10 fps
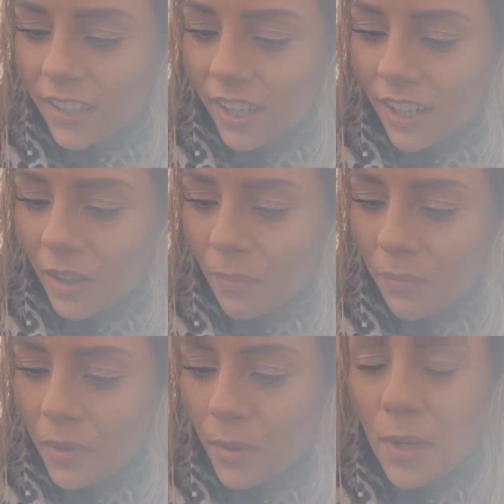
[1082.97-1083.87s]
um,
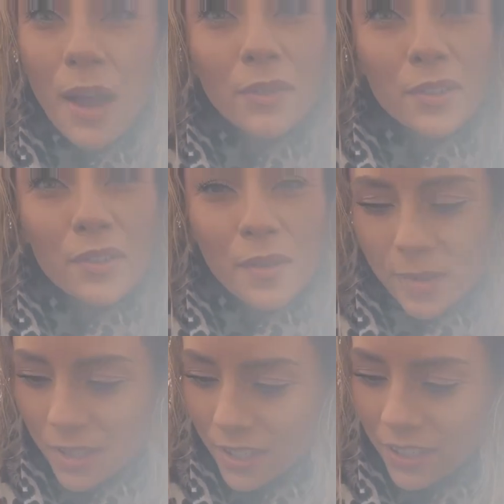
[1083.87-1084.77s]
when you haven't got so
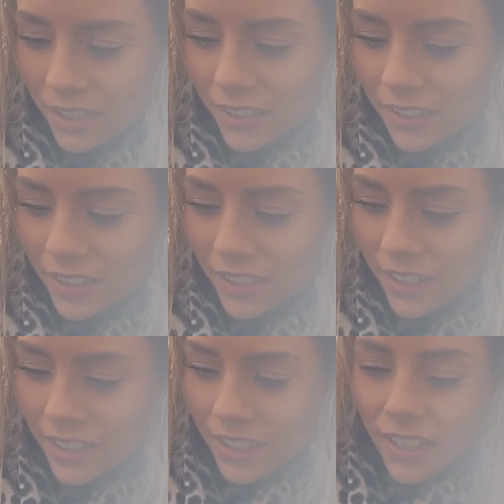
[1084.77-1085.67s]
much to do
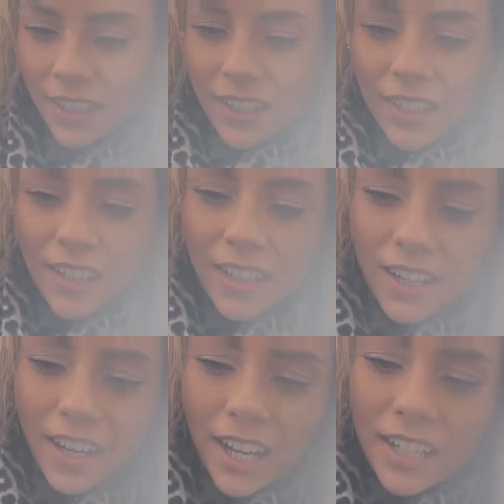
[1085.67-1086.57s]

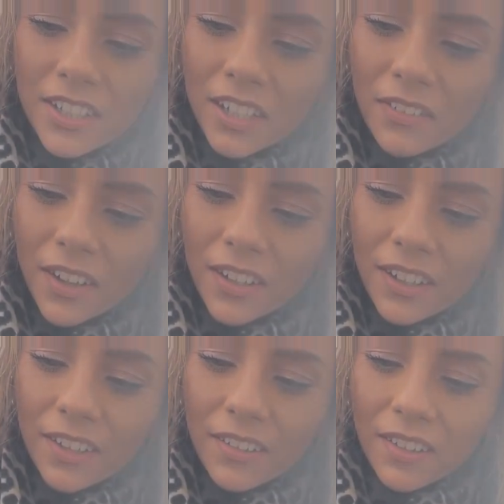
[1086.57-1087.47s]
I actually find
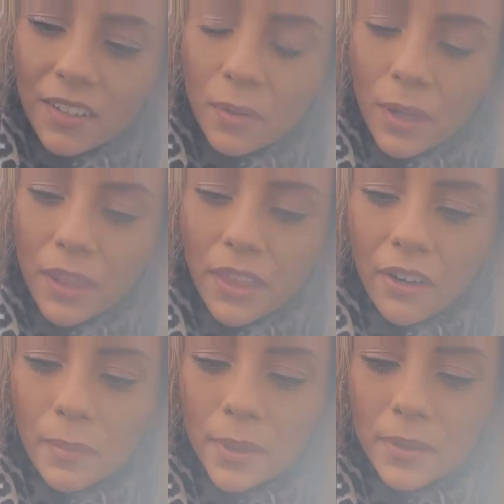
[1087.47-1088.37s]
it quite
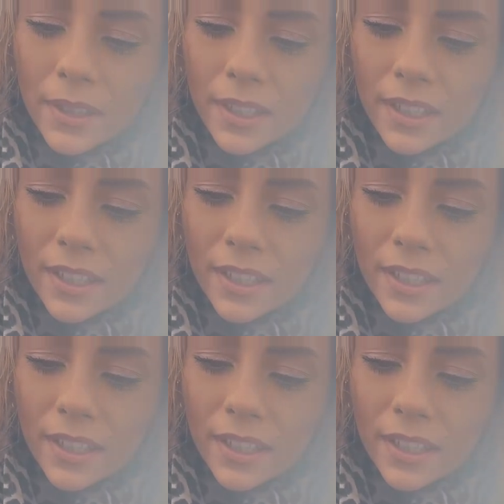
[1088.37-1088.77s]
therapeutic